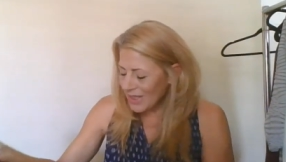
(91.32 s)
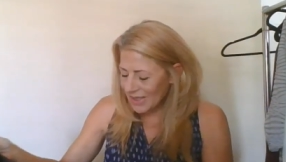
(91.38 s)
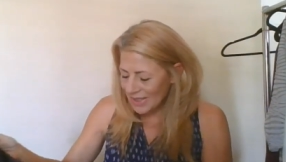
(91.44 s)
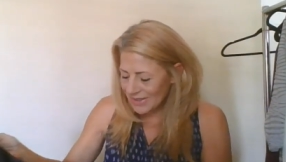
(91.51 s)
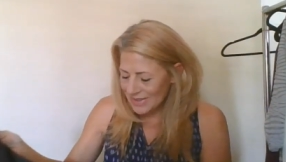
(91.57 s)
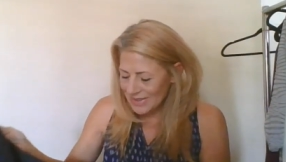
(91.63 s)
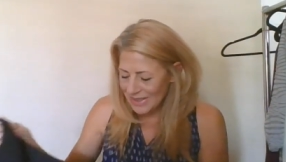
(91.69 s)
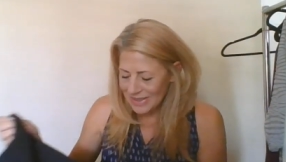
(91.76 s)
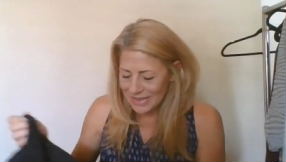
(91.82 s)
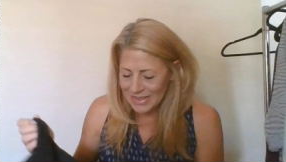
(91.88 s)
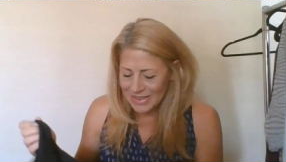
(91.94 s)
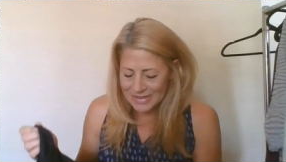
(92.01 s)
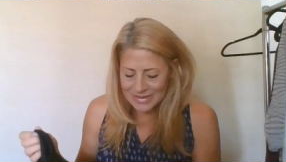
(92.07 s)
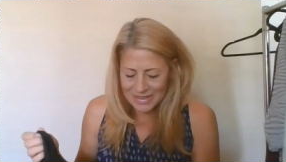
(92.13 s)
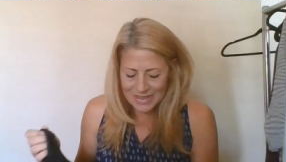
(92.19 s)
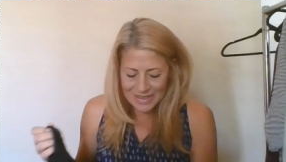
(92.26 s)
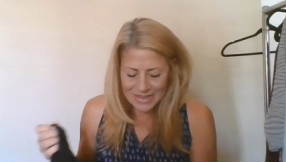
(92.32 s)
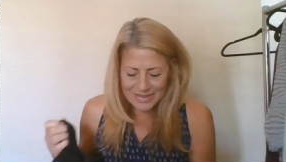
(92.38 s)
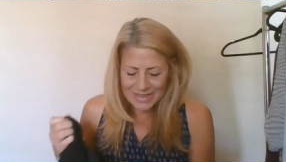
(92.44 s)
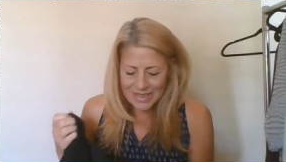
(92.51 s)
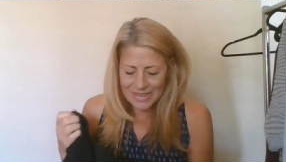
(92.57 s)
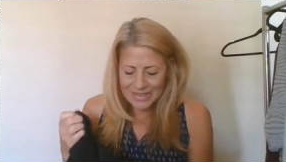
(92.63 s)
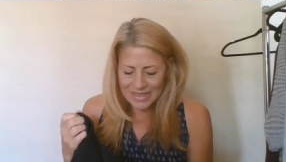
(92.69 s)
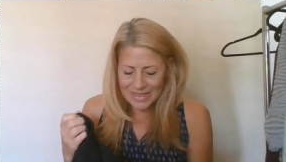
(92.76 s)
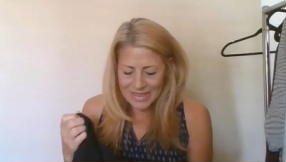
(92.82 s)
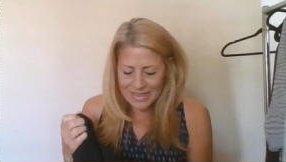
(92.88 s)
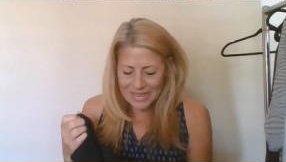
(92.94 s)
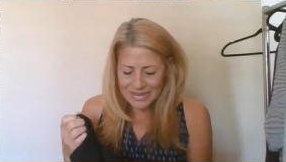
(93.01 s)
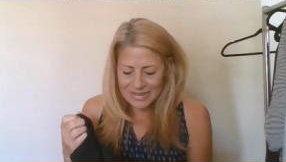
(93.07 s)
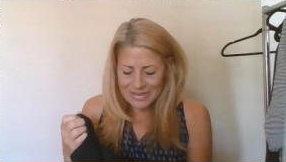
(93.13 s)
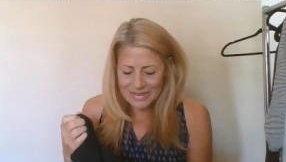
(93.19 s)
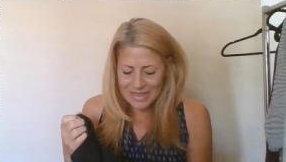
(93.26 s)
Let's see. This is an
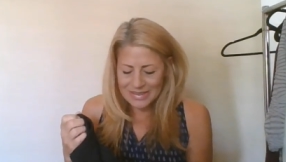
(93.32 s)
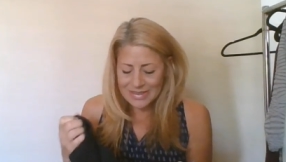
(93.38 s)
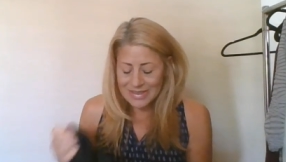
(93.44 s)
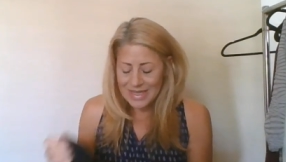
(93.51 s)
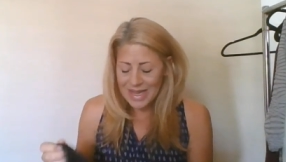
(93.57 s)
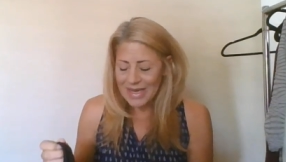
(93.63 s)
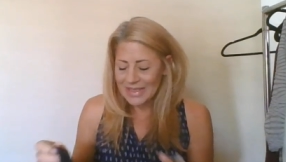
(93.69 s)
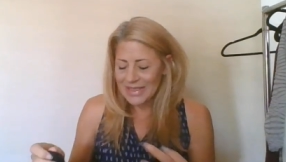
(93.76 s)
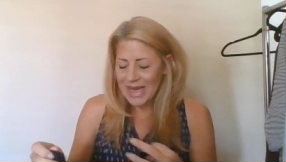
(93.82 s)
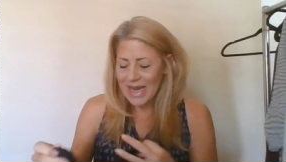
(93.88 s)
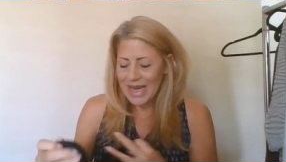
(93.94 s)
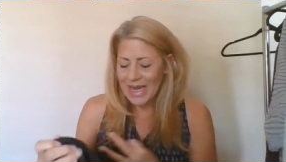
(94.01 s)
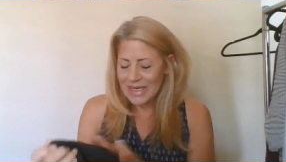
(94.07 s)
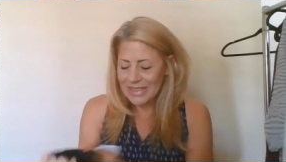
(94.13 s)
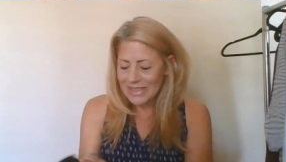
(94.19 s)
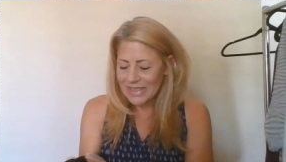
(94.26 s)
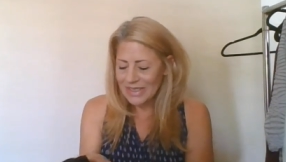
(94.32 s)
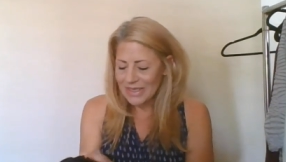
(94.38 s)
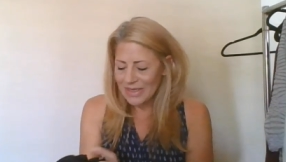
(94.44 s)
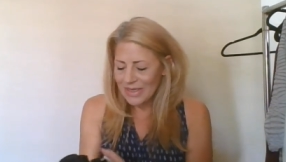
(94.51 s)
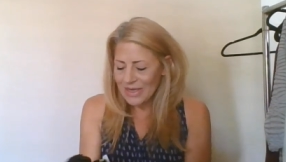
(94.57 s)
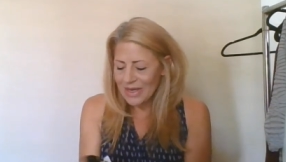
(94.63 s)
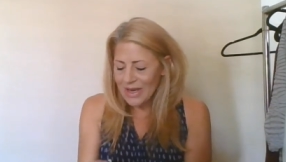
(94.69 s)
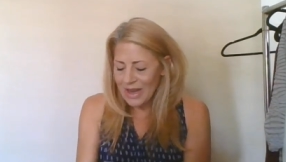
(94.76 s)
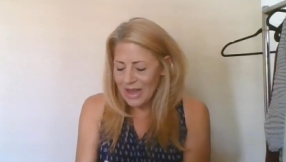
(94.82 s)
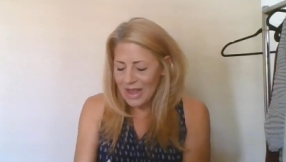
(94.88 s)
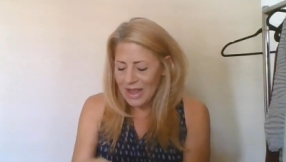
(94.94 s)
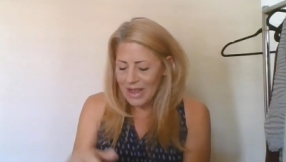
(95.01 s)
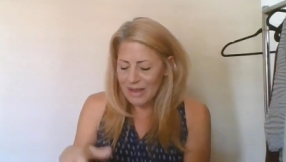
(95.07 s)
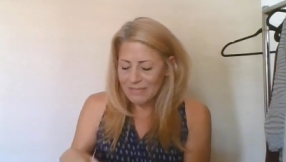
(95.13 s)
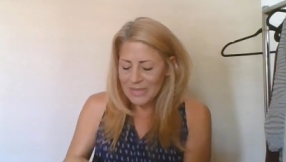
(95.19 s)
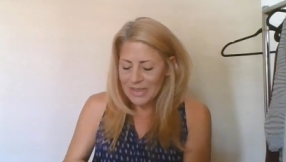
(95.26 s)
Adidas, a size eight.
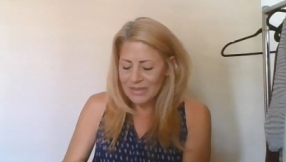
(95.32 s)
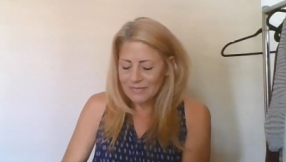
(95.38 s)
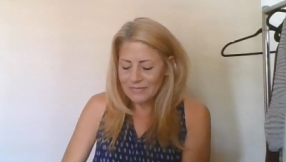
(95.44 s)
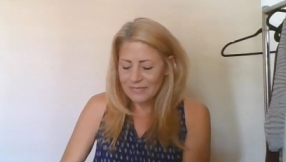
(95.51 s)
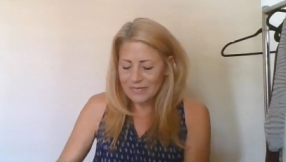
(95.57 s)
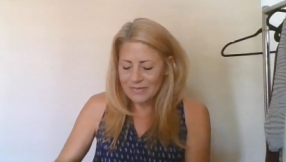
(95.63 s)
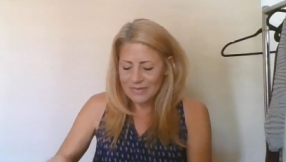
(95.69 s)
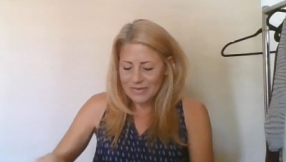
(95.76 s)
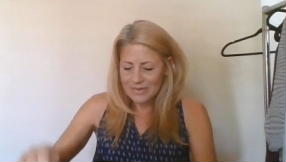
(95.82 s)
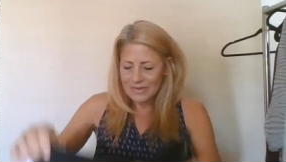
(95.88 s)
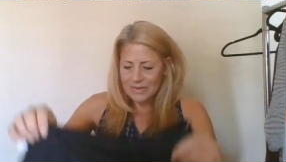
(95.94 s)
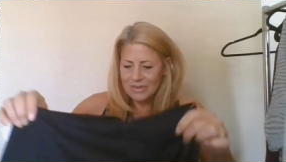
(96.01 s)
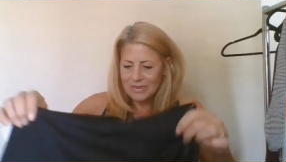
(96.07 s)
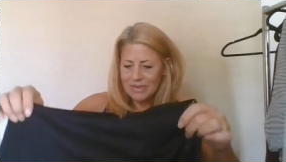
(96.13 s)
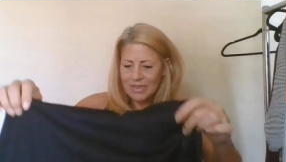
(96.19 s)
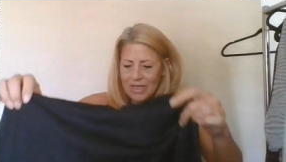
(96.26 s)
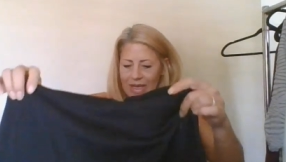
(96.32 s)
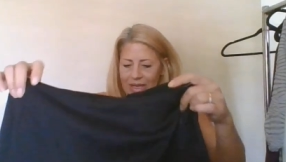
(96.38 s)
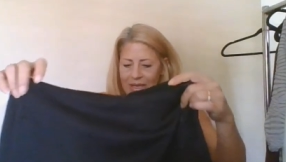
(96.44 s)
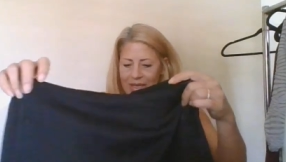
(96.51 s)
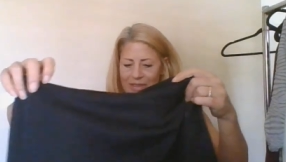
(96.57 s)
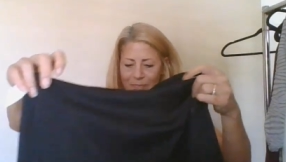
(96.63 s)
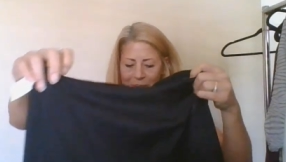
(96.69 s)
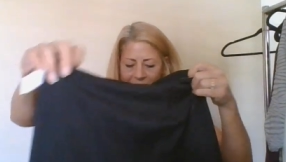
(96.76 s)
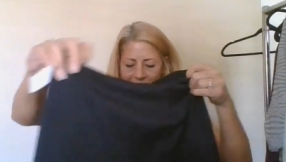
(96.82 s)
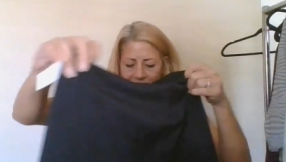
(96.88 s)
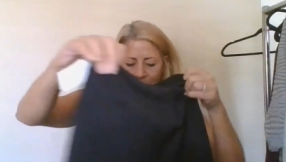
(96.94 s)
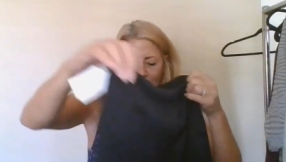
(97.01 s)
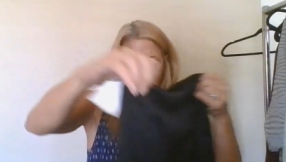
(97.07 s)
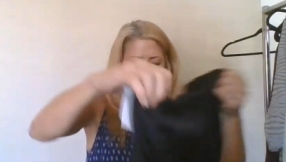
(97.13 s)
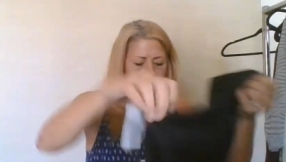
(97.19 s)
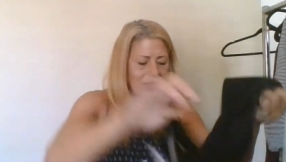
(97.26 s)
Um, it has
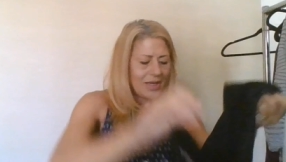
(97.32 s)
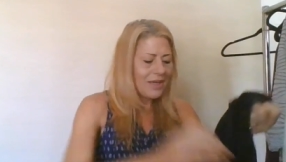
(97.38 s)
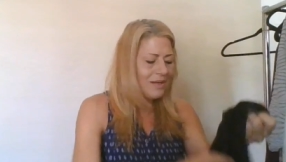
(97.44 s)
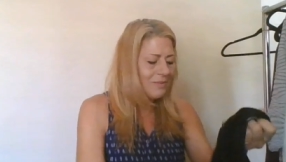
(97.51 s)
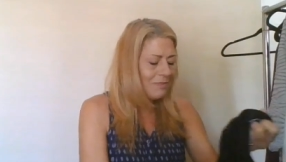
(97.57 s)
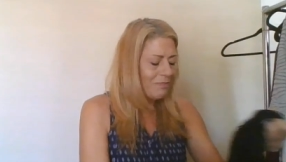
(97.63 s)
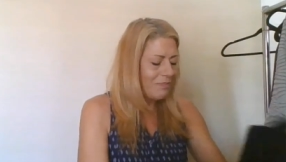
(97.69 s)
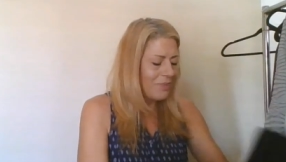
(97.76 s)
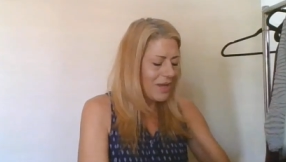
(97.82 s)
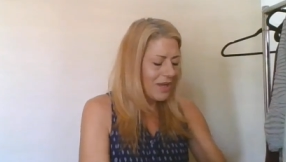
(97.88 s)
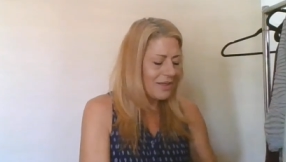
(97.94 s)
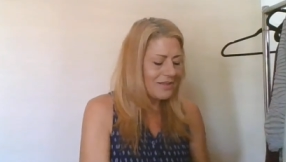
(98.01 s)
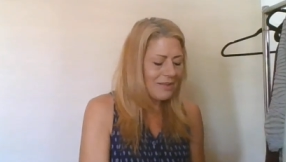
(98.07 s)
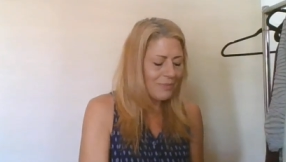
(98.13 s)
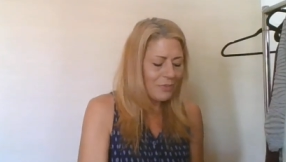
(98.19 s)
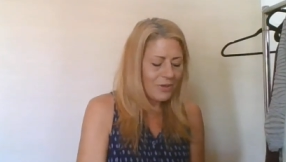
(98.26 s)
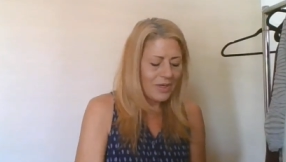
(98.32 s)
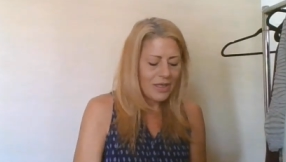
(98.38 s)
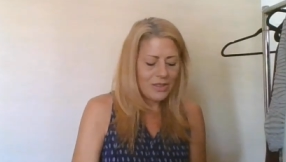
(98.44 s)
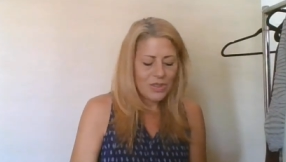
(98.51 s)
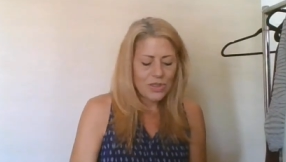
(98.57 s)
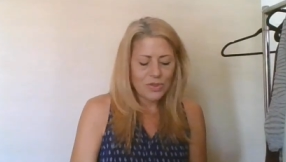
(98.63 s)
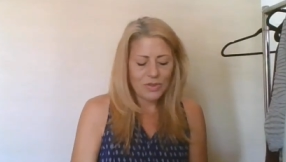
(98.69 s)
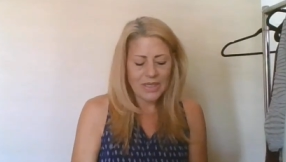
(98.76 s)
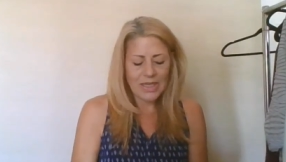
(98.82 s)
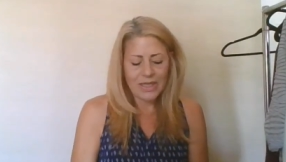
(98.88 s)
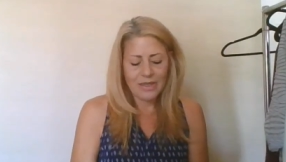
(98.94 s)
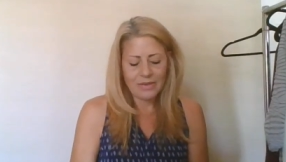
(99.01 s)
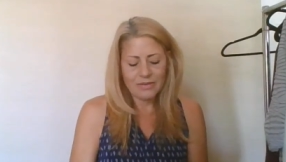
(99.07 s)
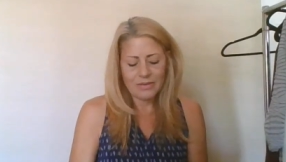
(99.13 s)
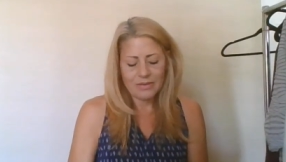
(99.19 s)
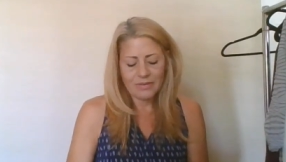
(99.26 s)
back pocket, back zipper entry.
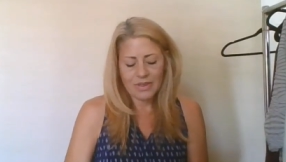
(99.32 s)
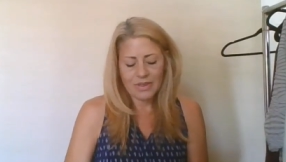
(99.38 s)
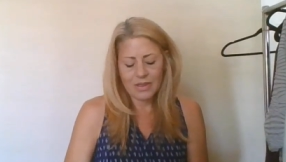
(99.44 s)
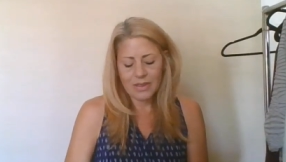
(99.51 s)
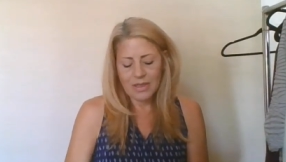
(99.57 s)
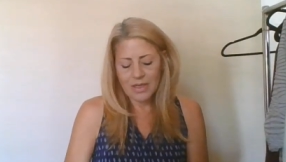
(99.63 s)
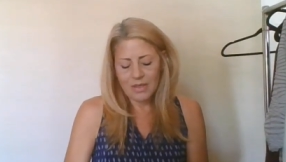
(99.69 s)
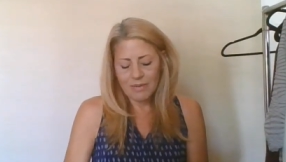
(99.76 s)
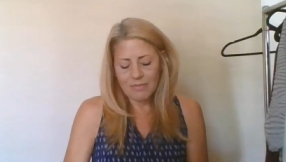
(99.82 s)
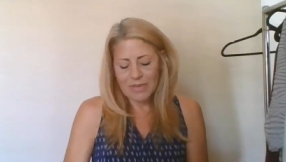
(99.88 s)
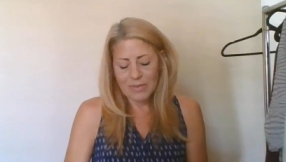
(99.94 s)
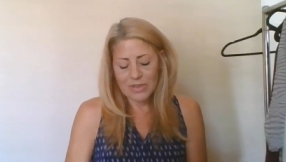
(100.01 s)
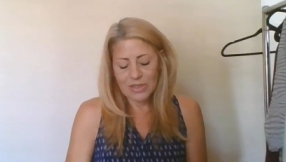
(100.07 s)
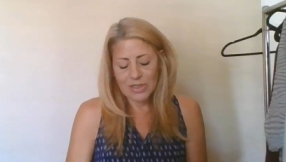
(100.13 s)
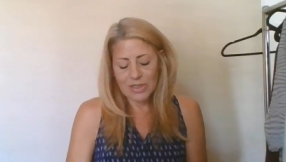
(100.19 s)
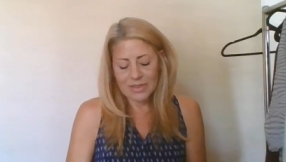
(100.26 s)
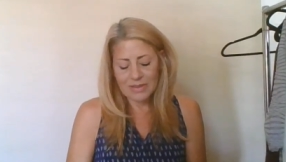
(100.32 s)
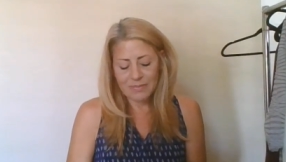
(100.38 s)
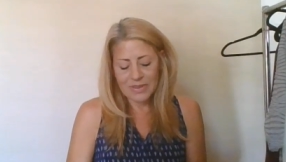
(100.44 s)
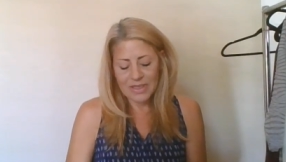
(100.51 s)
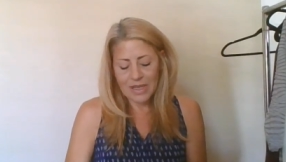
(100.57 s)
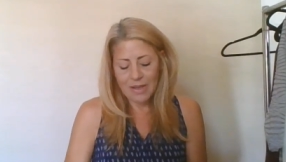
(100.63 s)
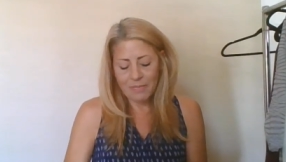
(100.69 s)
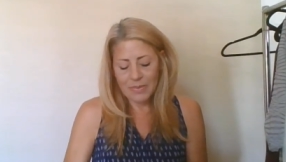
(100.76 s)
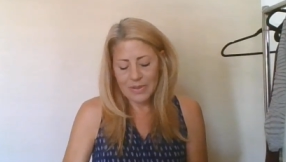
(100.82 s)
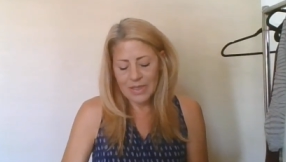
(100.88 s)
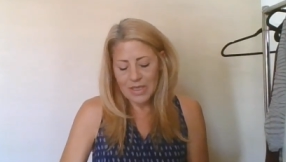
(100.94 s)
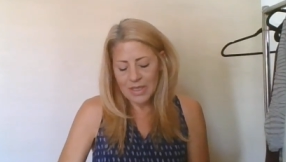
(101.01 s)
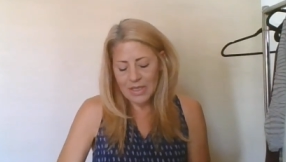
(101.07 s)
Maybe I should have zipped it up.